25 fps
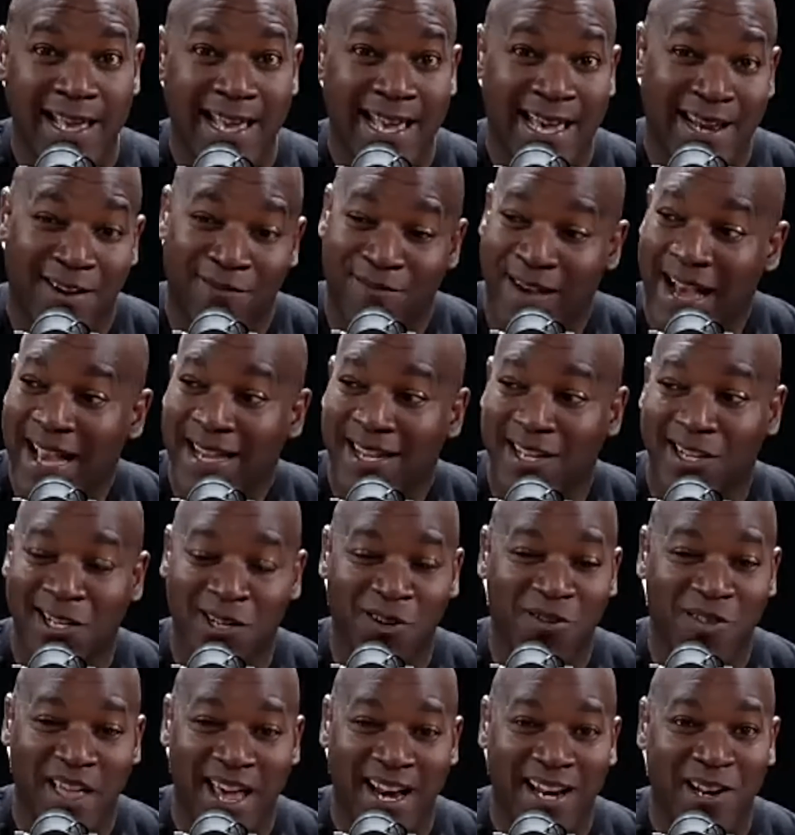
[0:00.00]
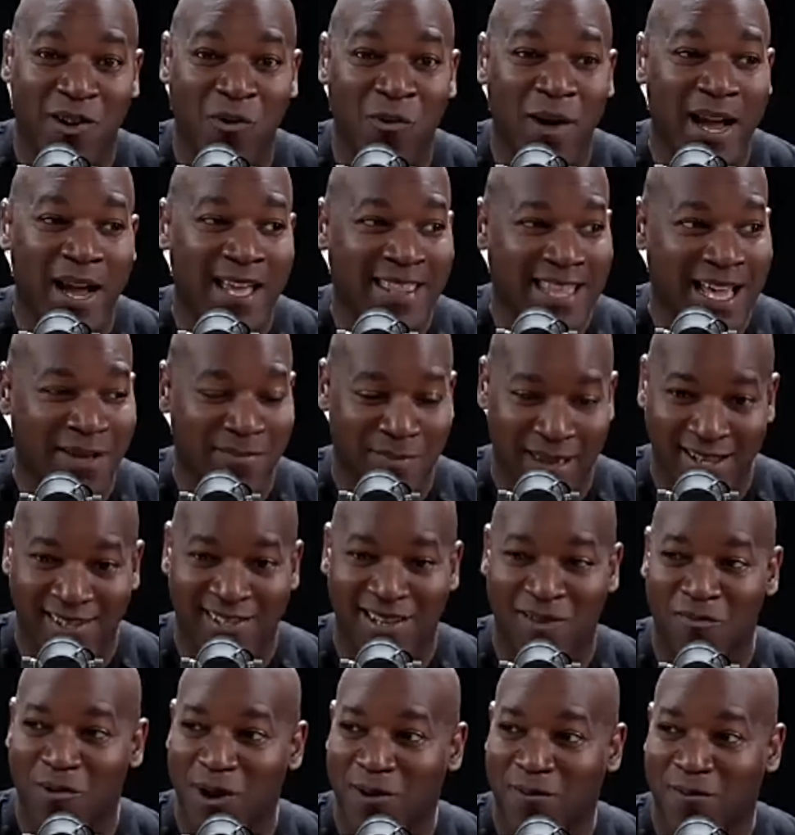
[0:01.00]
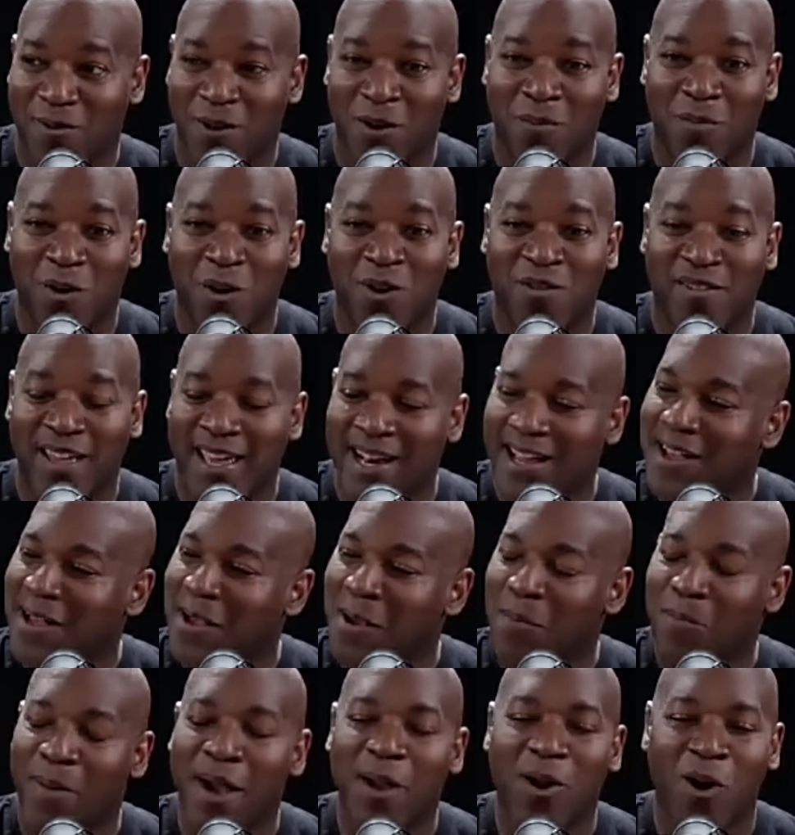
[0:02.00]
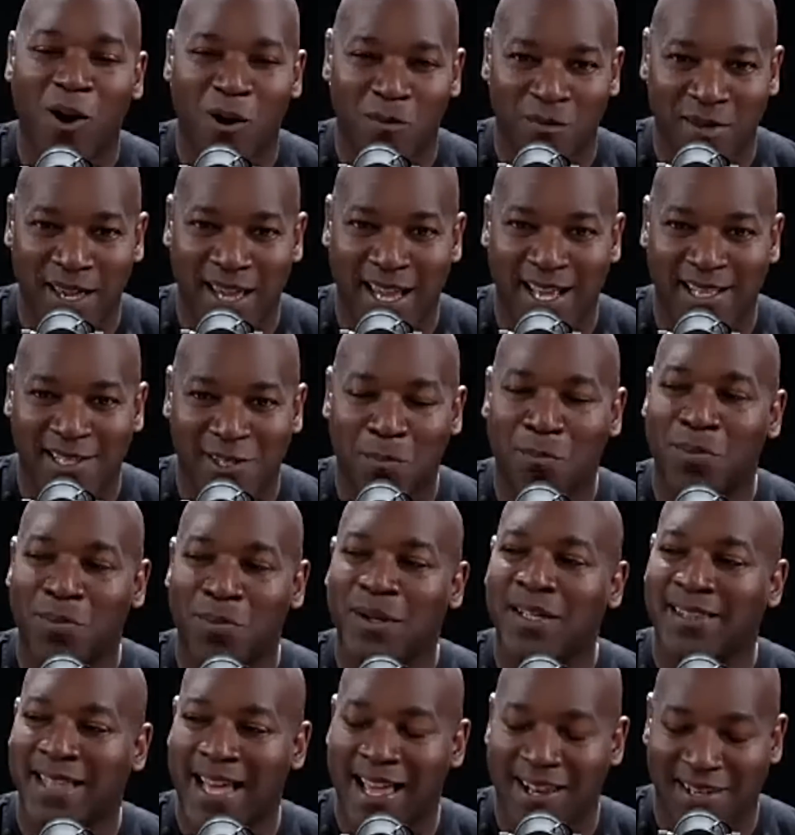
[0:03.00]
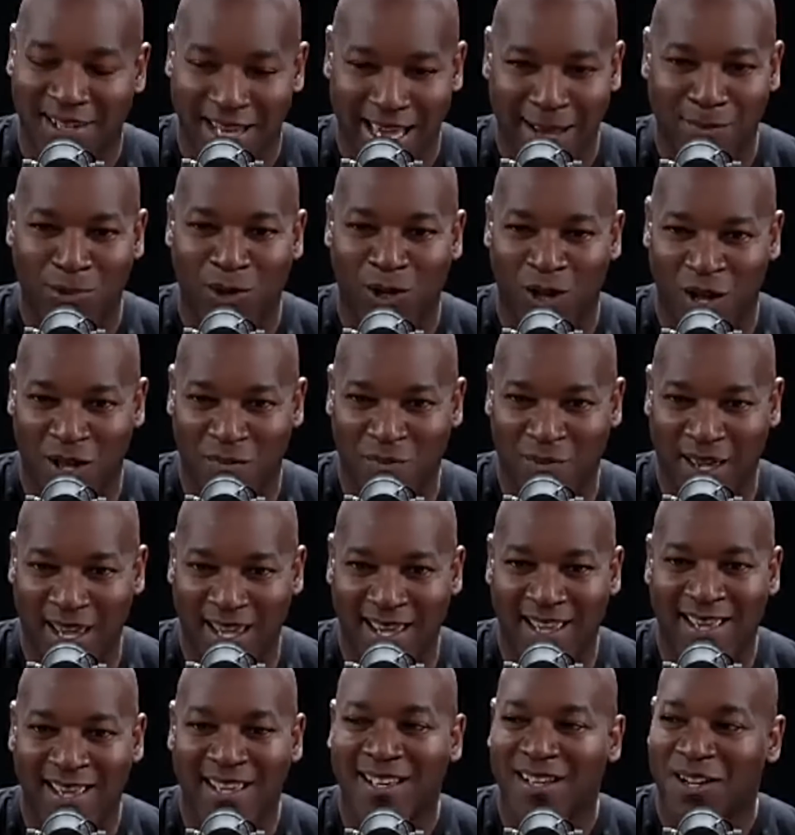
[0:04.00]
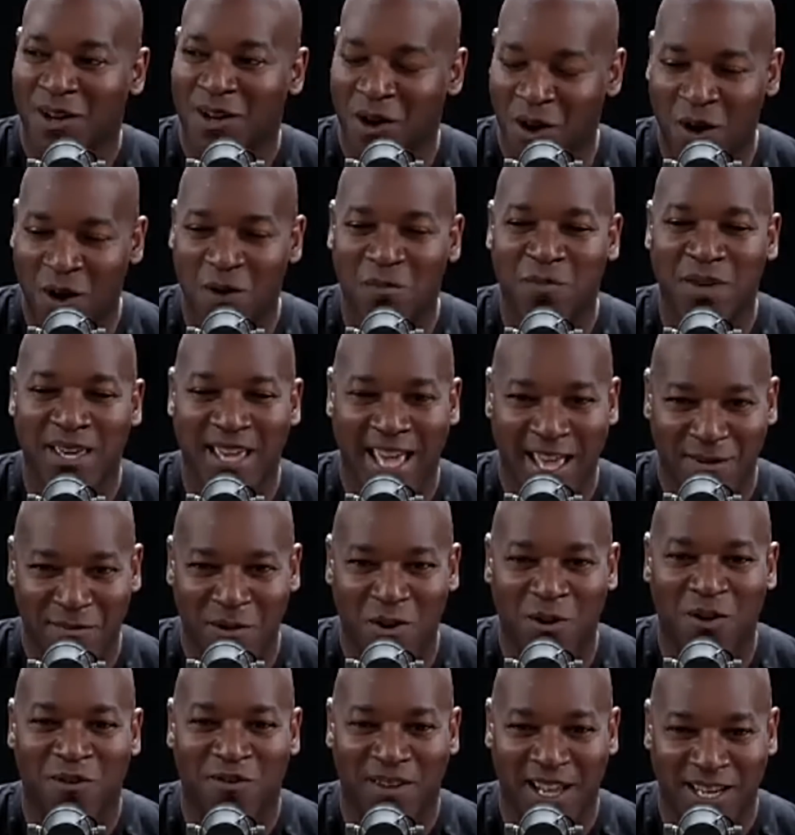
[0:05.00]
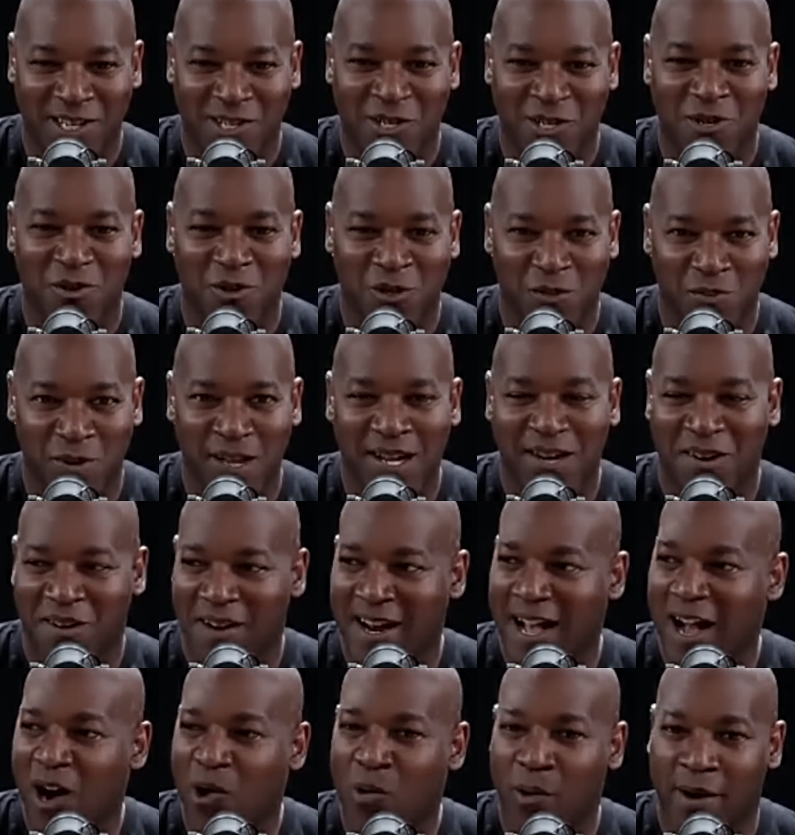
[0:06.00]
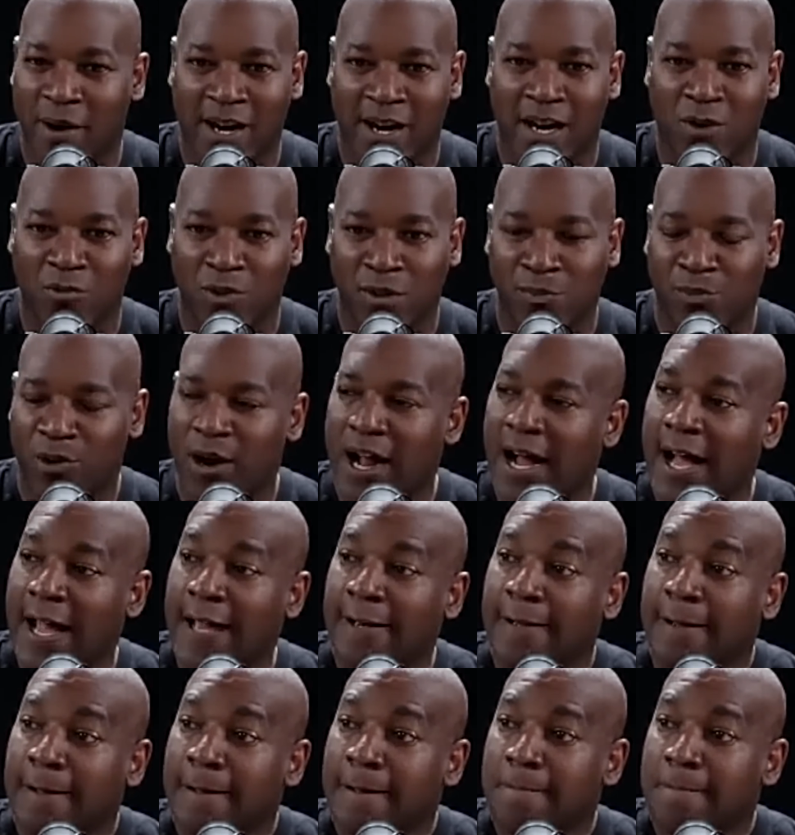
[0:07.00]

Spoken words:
And if I can do that in a way that makes someone feel motivated, by all means, put that label on me. Call me a motivational speaker and I'll wear it with pride.